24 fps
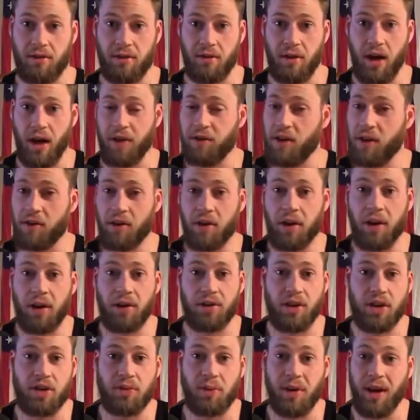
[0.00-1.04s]
I've never
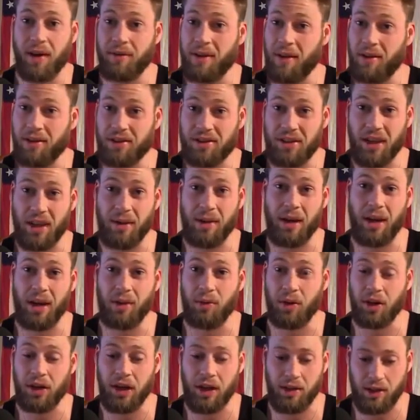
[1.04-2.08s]
heard this one. I've never seen
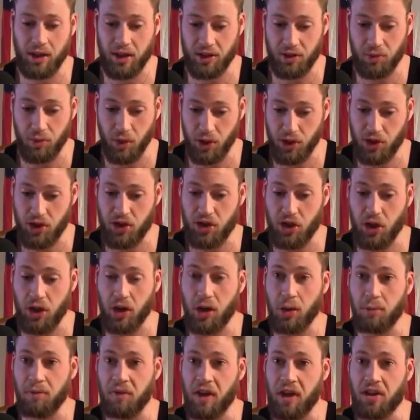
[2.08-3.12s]
anyone get this one.
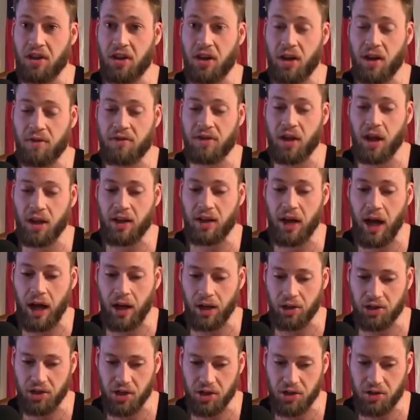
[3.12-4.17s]
Circumvention of
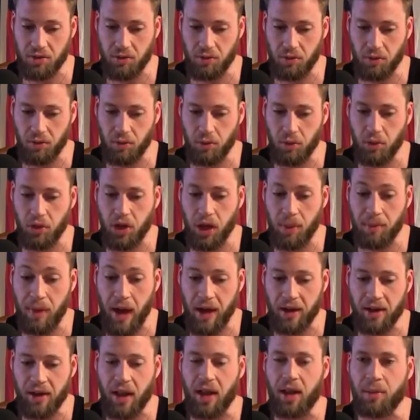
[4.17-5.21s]
Technologies. We'll come
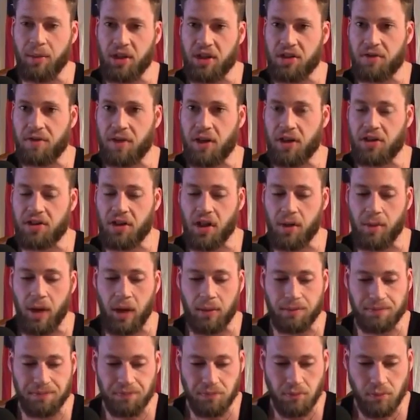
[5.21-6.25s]
back to that. Let me just finish the email.
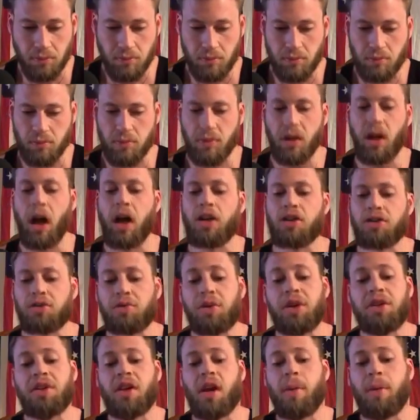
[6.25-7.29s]
I'll just
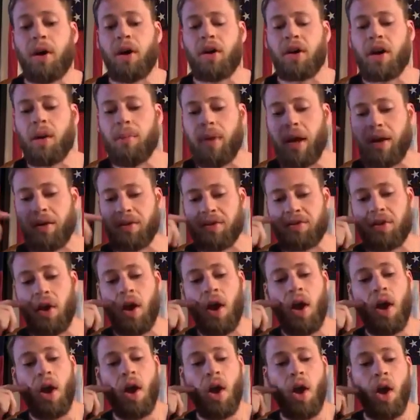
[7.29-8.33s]
read the email. I'll come back to this.
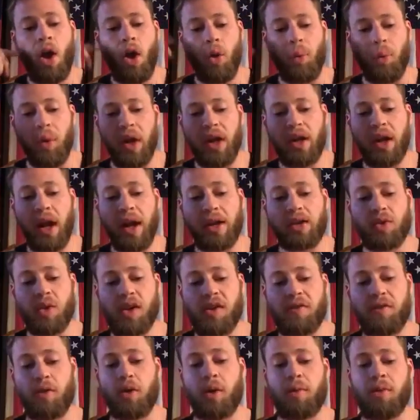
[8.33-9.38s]
We'd like to
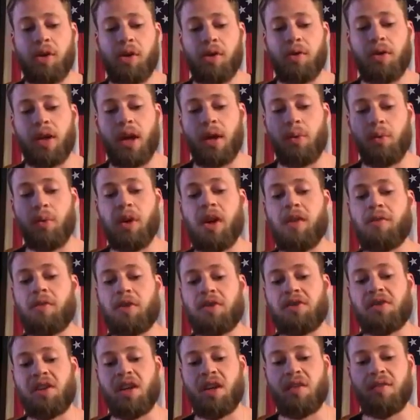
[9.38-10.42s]
inform you that we've
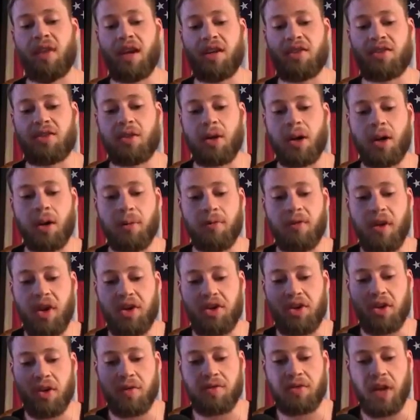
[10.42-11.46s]
received a
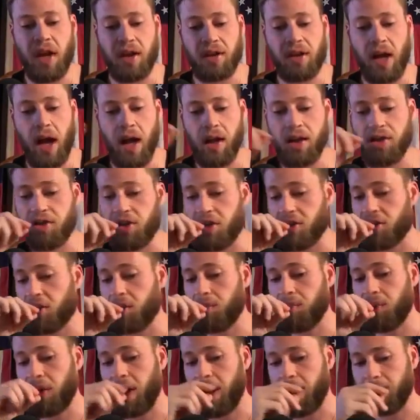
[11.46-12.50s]
Circumvention of Technologies
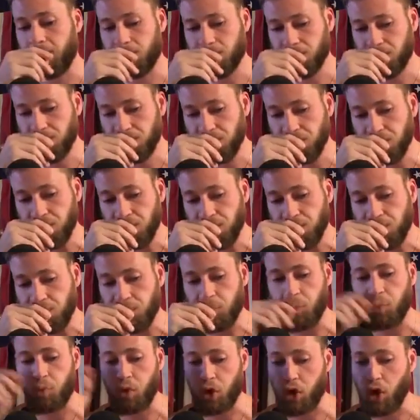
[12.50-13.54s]
complaint
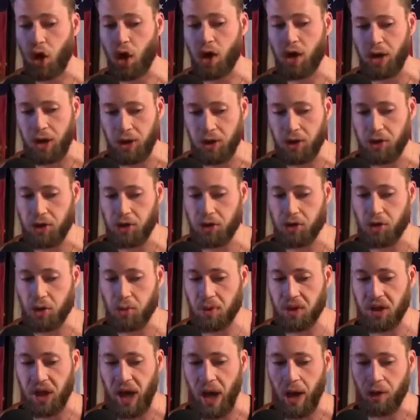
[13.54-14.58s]
regarding your YouTube
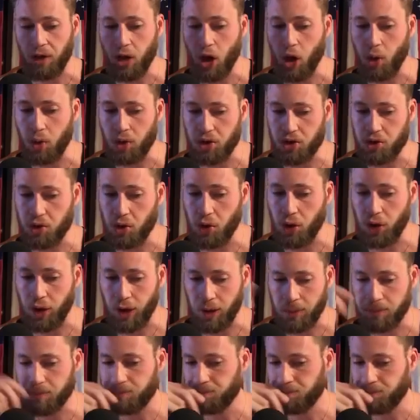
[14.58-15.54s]
account, Owen Shroyer.